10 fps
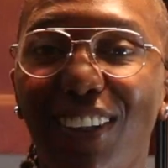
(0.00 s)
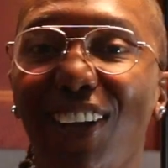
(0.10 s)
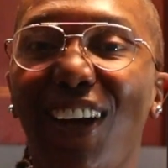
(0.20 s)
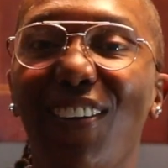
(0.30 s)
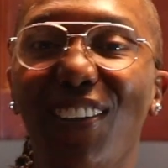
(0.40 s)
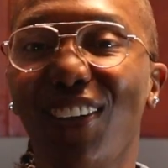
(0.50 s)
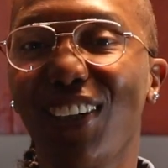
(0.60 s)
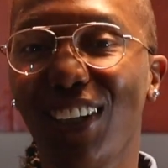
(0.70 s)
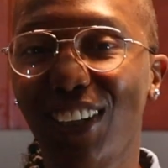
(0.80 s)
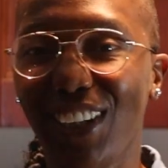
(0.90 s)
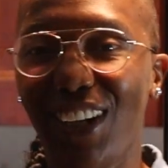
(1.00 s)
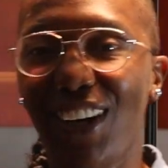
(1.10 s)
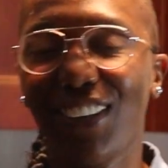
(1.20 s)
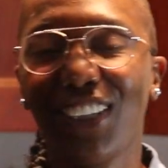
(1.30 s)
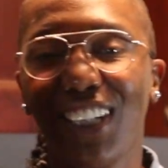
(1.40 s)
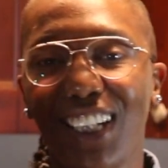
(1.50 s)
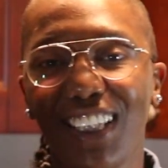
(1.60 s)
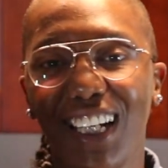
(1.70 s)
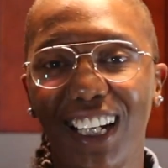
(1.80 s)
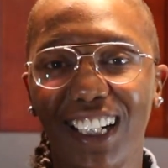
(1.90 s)
So now we're going to cook our
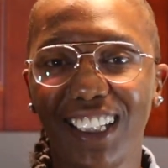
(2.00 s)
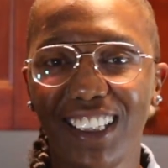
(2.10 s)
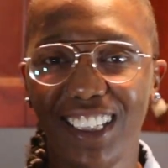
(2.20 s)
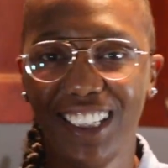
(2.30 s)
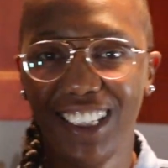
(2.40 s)
chicken thighs.